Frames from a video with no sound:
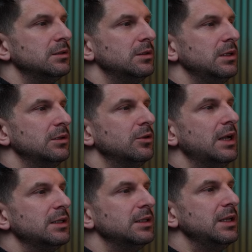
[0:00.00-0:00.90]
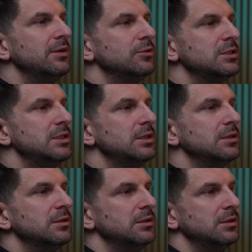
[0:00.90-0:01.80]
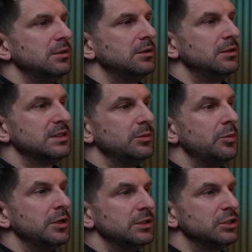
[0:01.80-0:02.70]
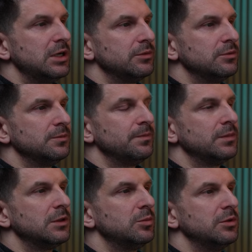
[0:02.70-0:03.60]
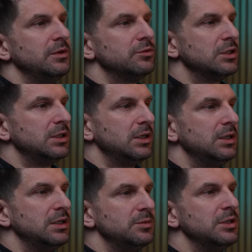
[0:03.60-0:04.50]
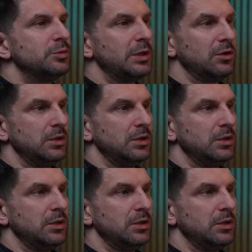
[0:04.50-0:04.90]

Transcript: and add irregularities to the landscape itself, so it already looks more natural.